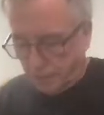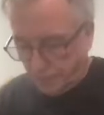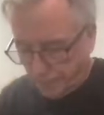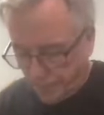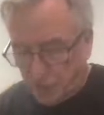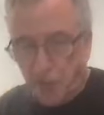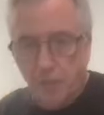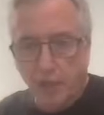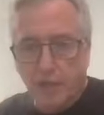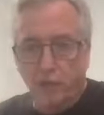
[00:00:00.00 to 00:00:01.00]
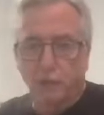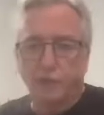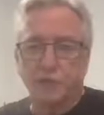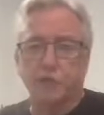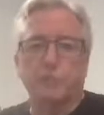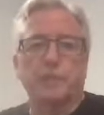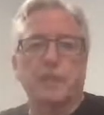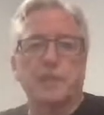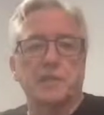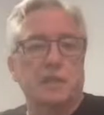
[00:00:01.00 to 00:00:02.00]
sea battle that took
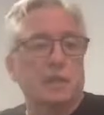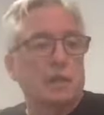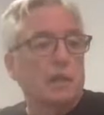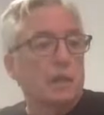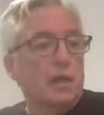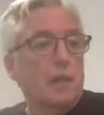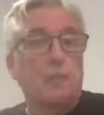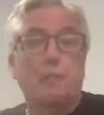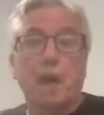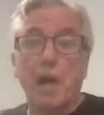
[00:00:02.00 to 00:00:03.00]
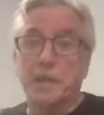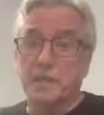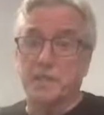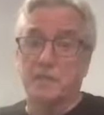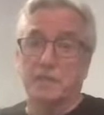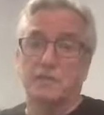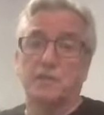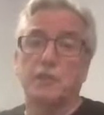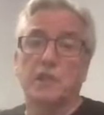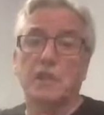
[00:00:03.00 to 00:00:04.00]
place there. But you
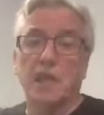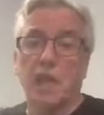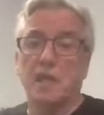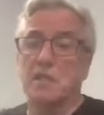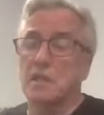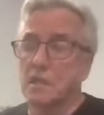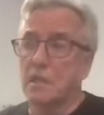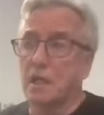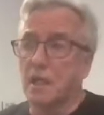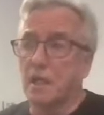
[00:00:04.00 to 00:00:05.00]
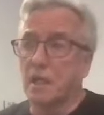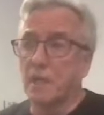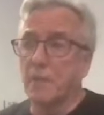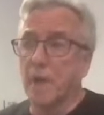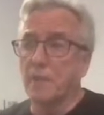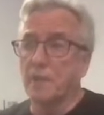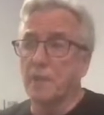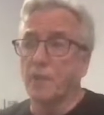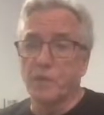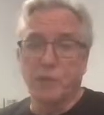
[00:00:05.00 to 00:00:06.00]
can get an apartment, a
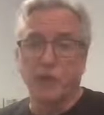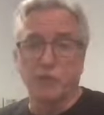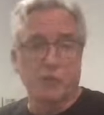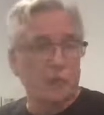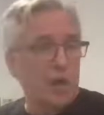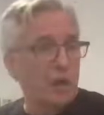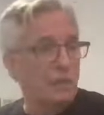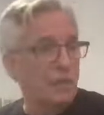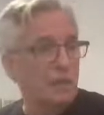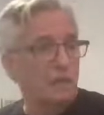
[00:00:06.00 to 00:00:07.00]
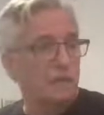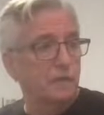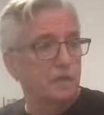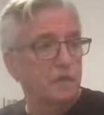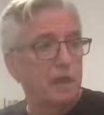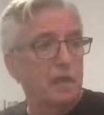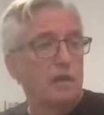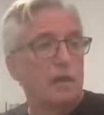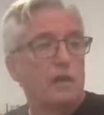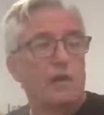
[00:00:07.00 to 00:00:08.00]
one-bedroom apartment there for
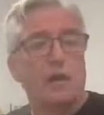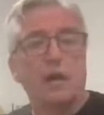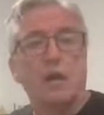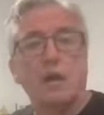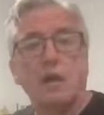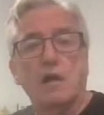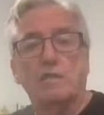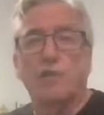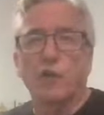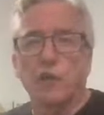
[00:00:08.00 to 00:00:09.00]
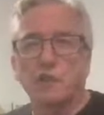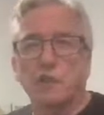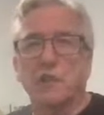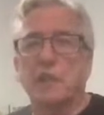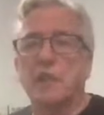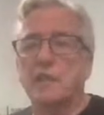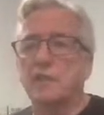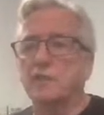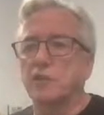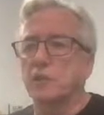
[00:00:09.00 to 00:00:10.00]
400 Canadian
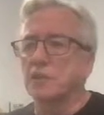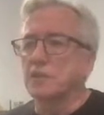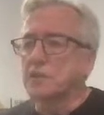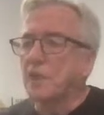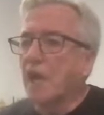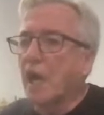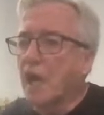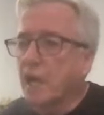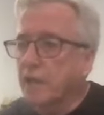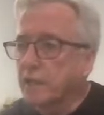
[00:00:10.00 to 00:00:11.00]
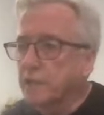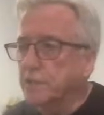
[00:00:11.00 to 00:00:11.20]
dollars, and